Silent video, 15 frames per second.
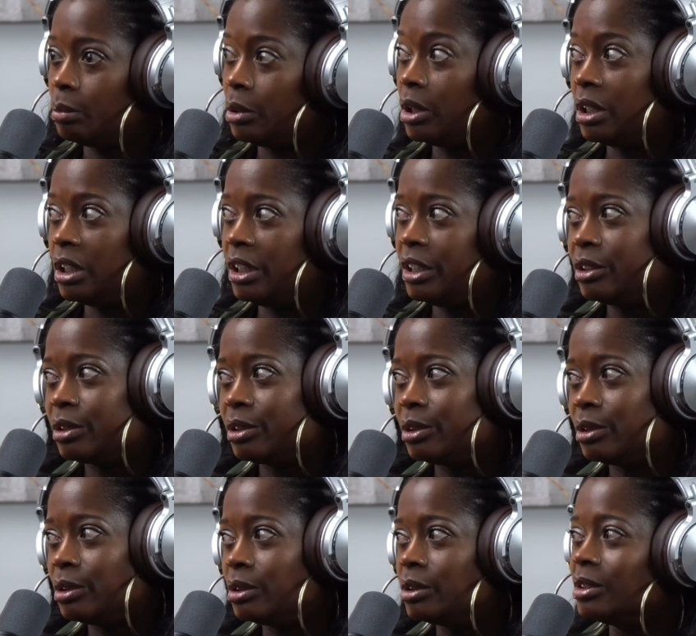
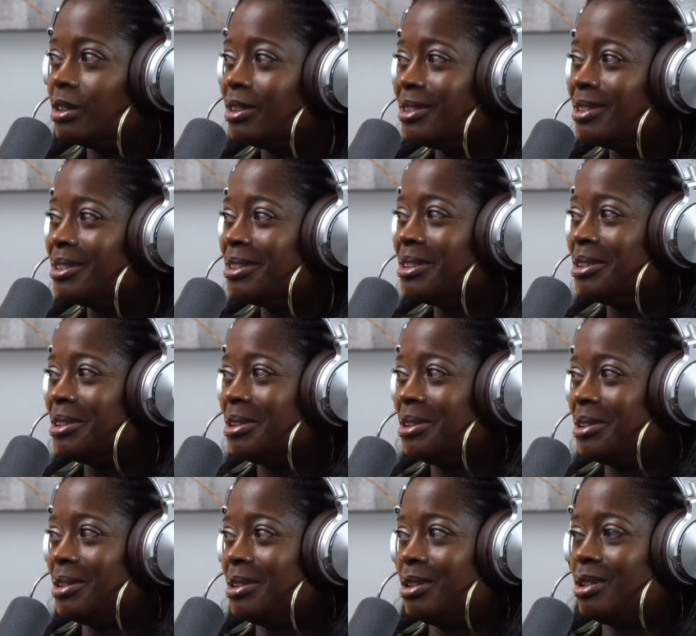political,
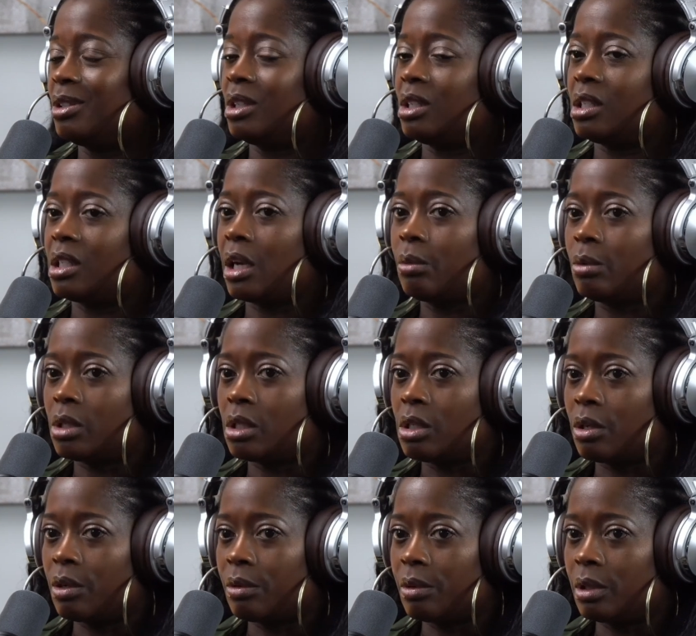because that was
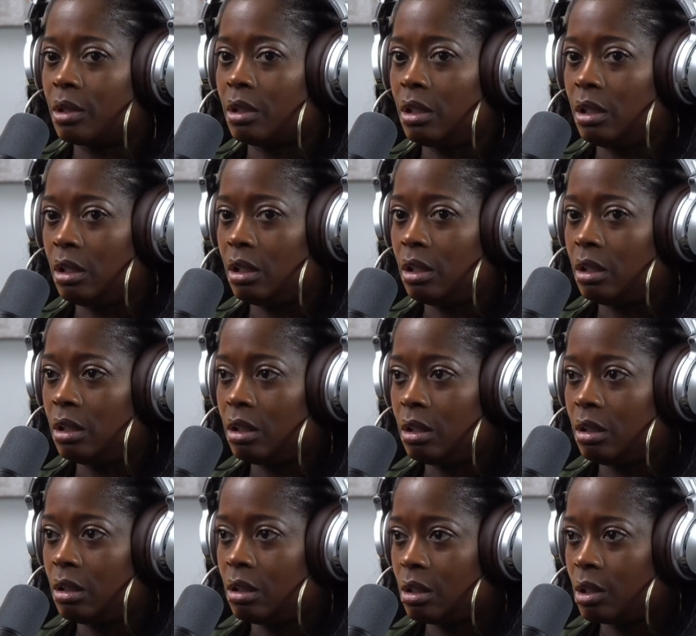during the
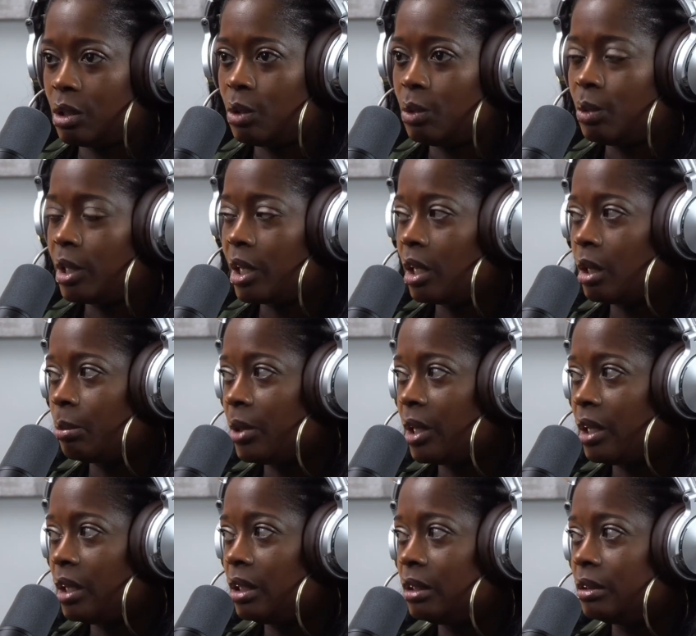new
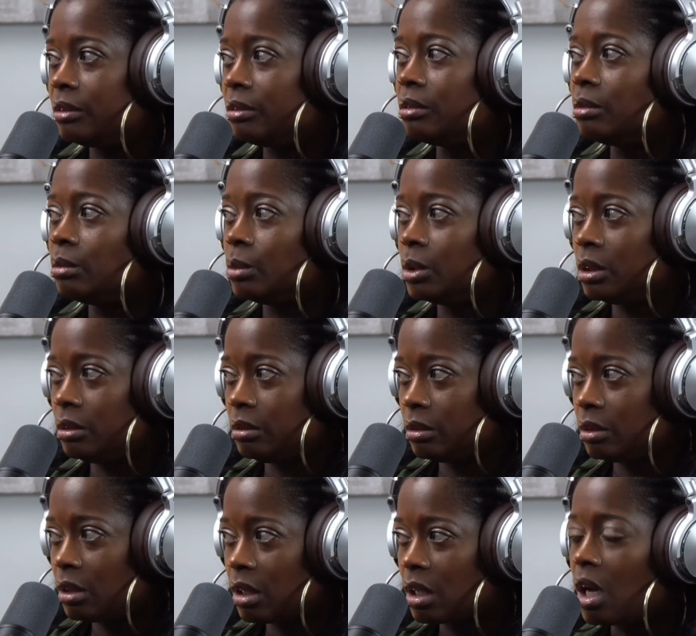campaign with
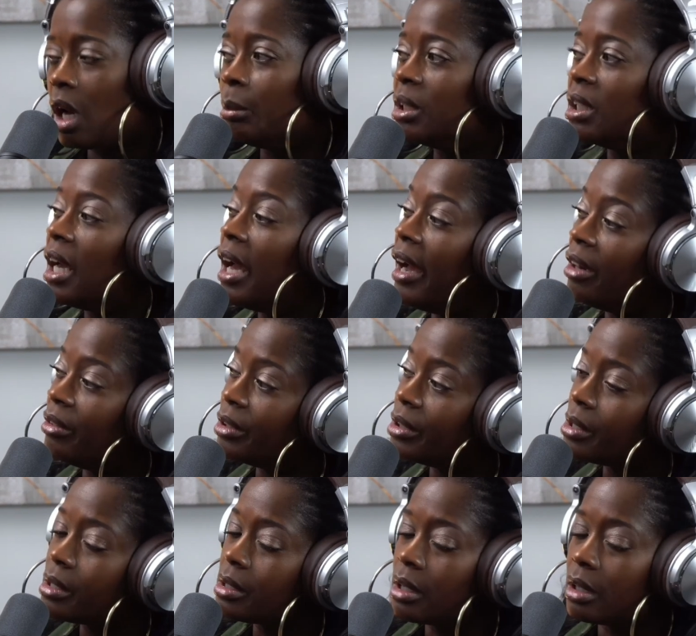Kamala
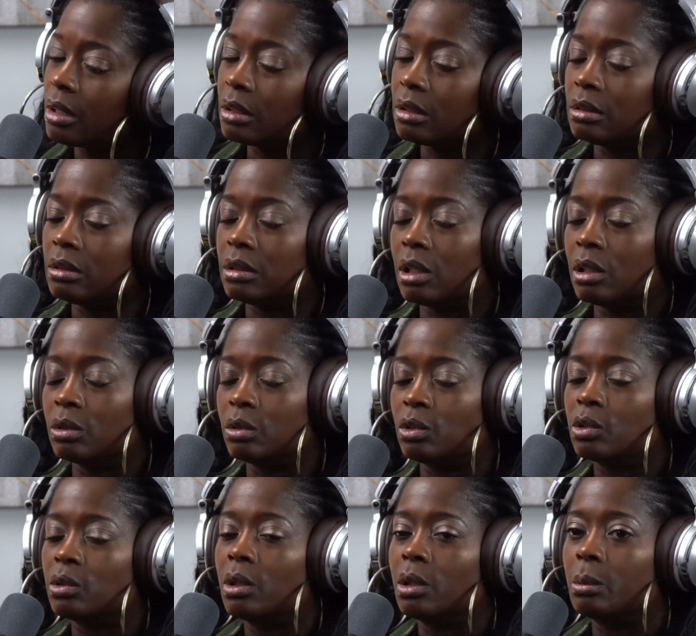Harris and Donald
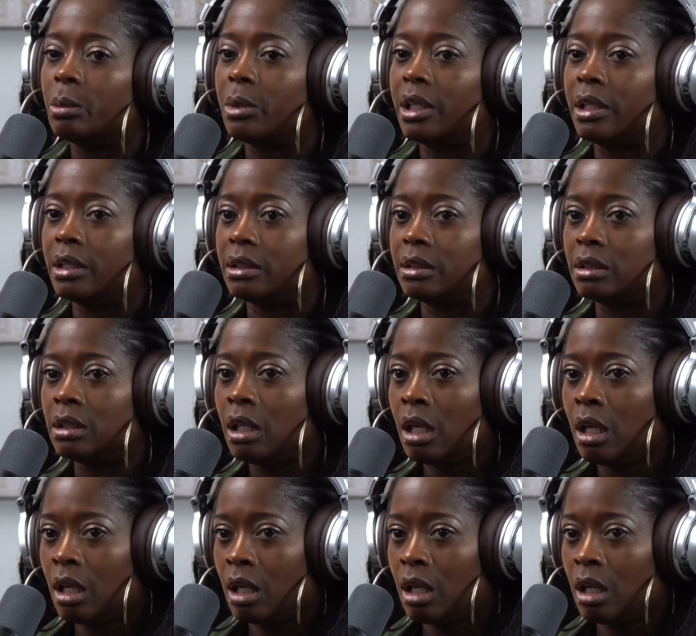Trump, and